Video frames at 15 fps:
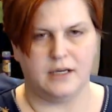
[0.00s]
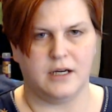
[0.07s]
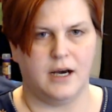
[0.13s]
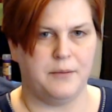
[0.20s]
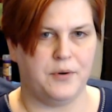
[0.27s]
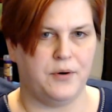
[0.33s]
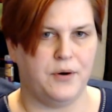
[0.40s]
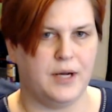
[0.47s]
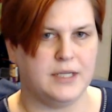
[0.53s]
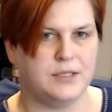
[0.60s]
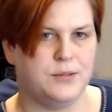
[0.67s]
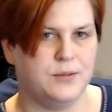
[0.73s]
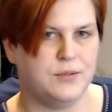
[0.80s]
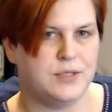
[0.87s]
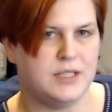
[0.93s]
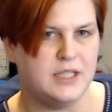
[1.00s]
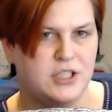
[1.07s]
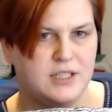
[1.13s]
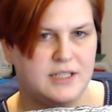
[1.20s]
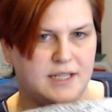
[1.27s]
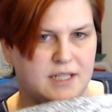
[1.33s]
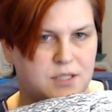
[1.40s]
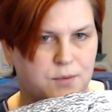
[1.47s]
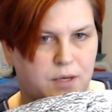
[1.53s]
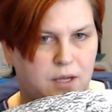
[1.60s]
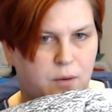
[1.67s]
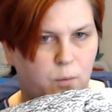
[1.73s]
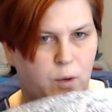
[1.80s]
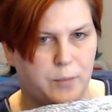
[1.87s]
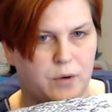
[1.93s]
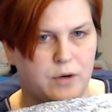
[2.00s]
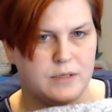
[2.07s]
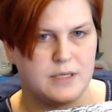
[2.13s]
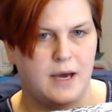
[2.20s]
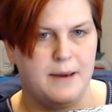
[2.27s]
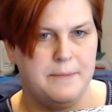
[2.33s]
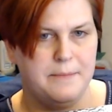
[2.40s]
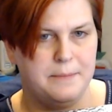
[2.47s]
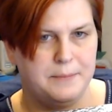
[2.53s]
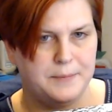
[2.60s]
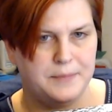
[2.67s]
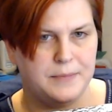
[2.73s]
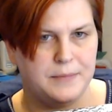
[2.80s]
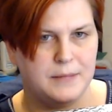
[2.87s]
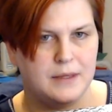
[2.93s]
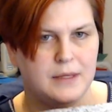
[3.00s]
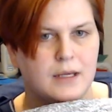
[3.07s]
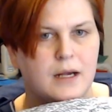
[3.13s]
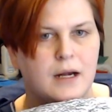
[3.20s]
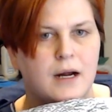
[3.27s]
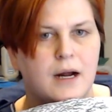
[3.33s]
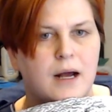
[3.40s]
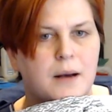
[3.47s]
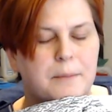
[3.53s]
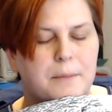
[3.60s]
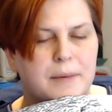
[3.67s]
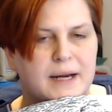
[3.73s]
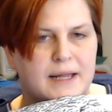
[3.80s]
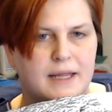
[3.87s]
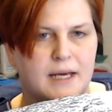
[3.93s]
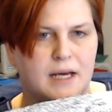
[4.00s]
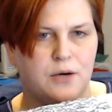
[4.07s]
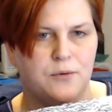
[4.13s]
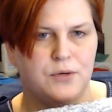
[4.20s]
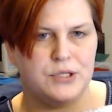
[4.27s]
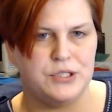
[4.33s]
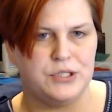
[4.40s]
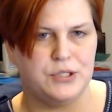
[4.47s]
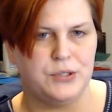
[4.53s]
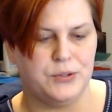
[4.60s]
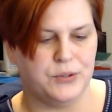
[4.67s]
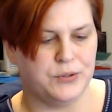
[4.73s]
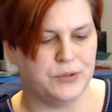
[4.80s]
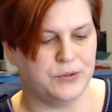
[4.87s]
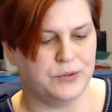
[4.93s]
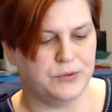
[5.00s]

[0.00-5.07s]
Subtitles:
I'm going to stitch this one more time, but I think I want to do